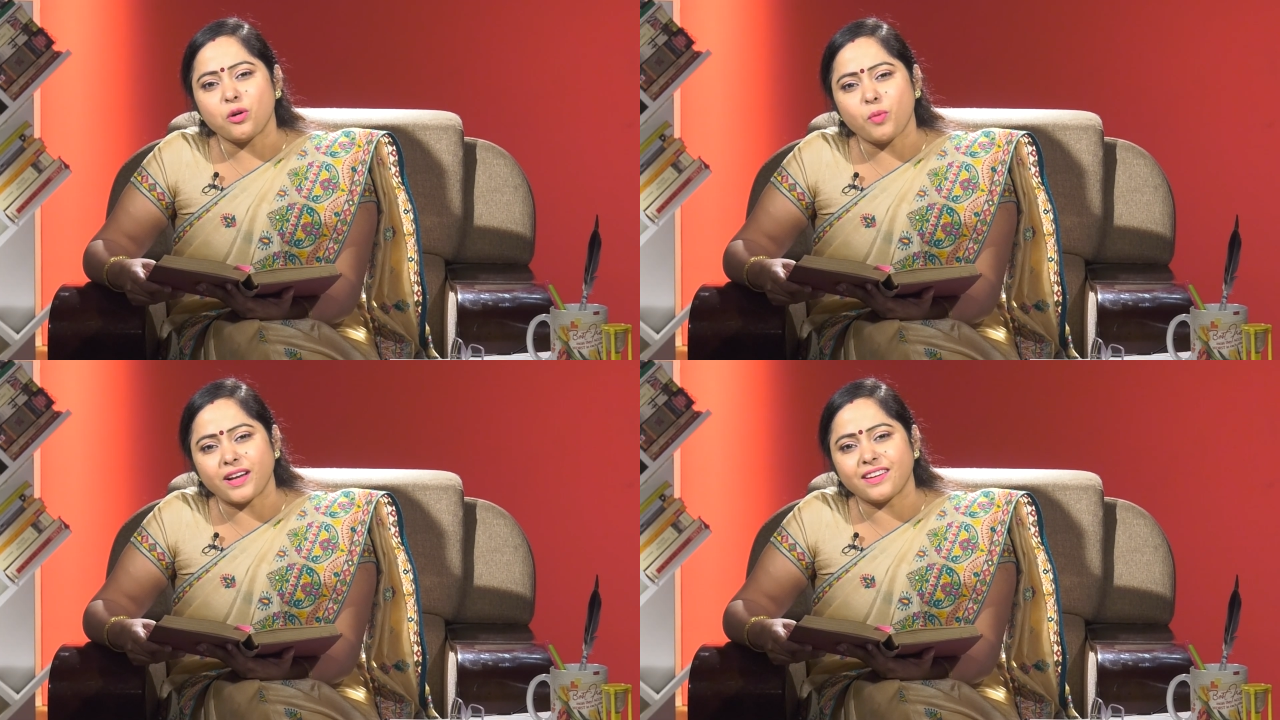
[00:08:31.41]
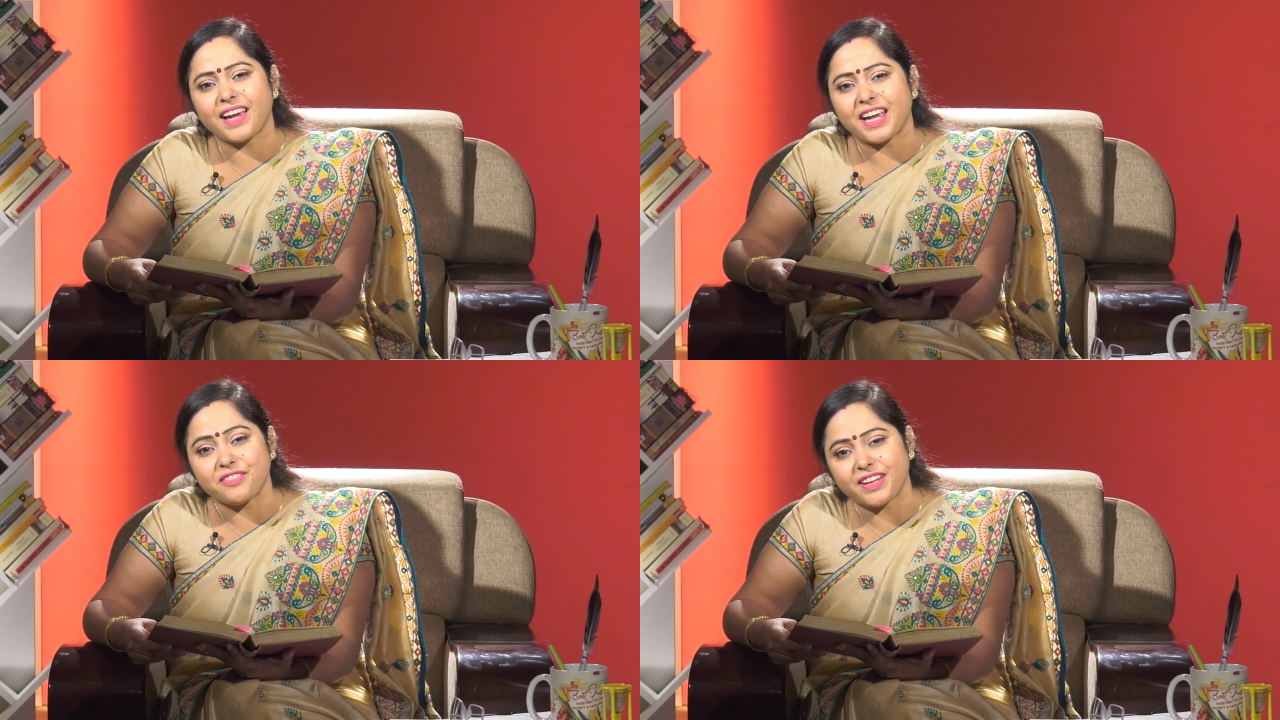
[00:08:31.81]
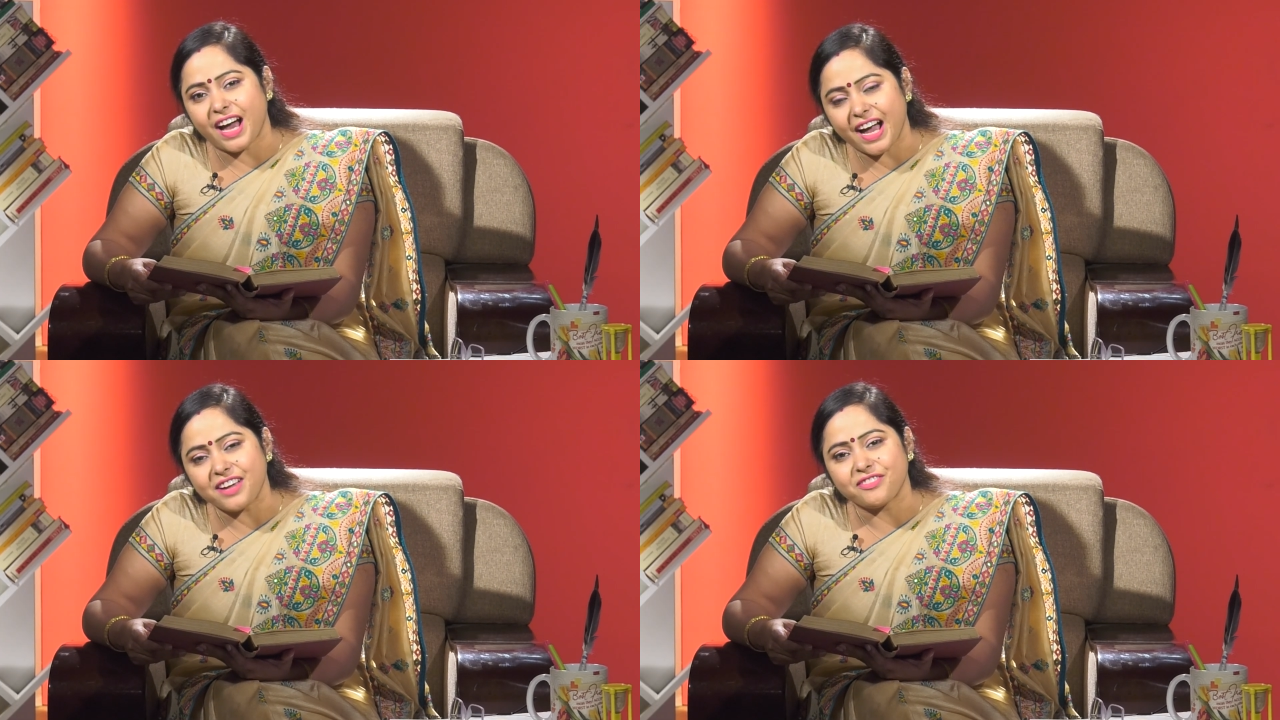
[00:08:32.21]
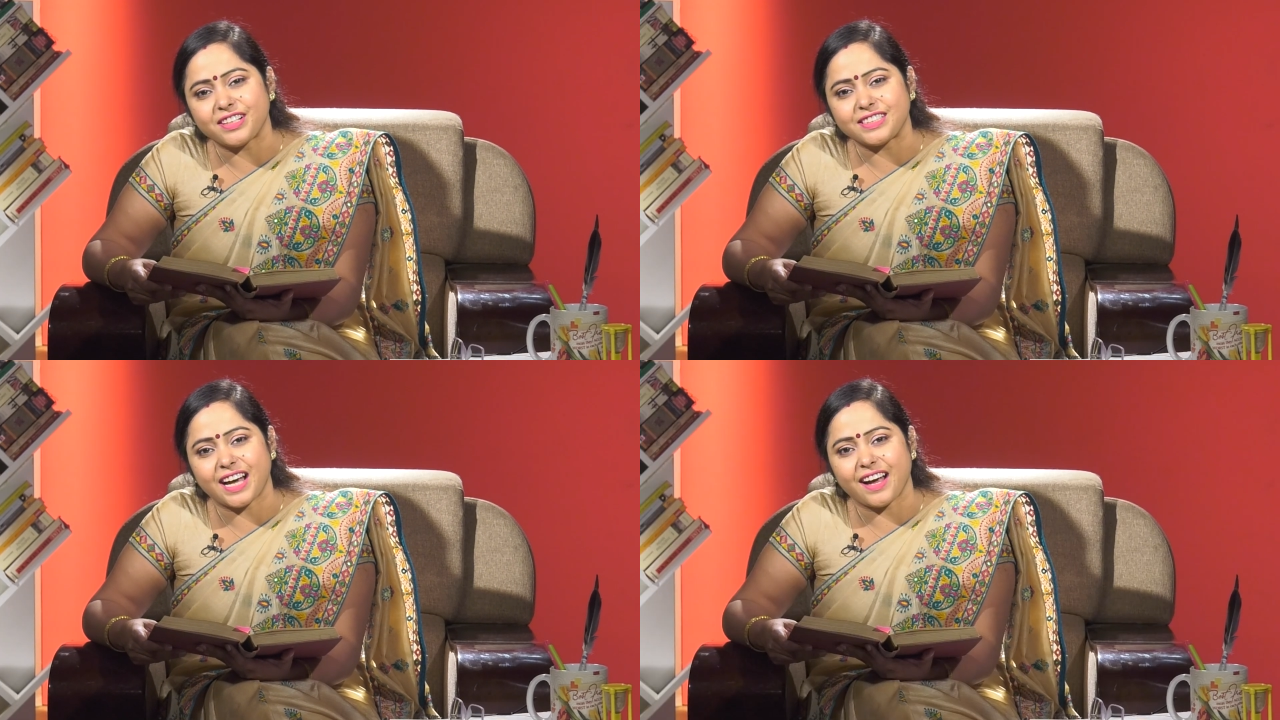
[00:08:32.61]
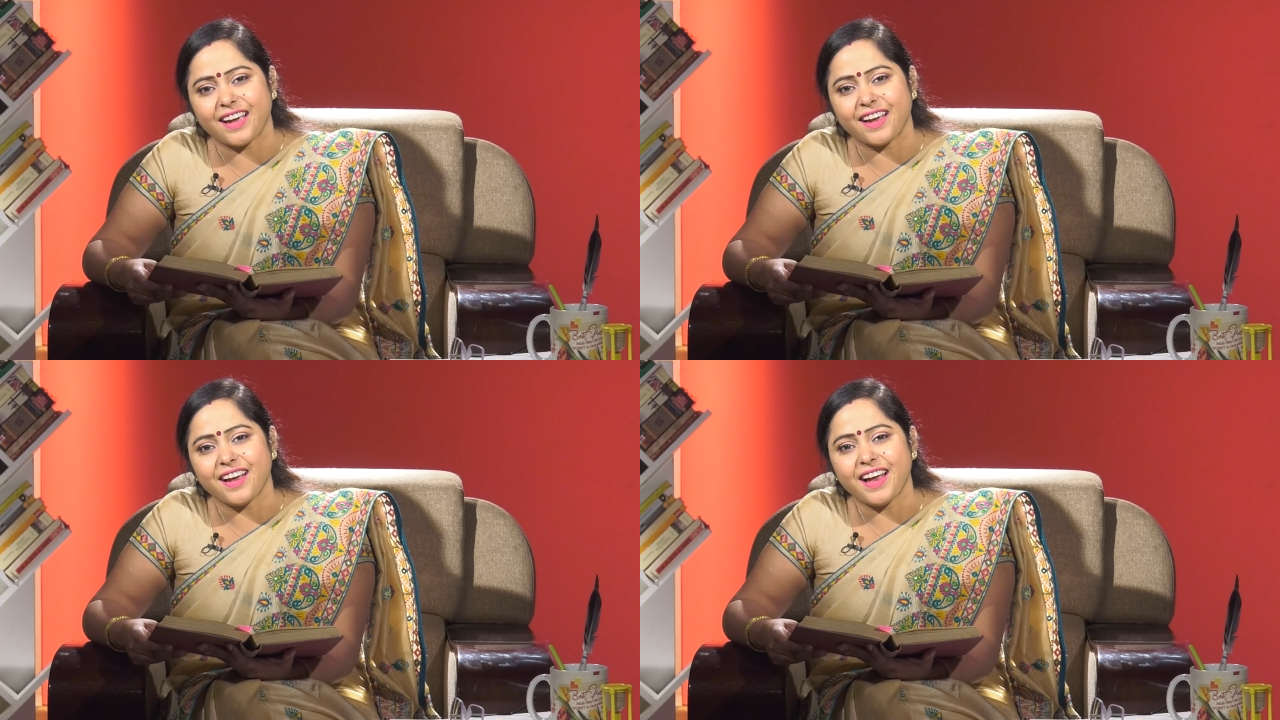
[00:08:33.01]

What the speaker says: one day even I will die,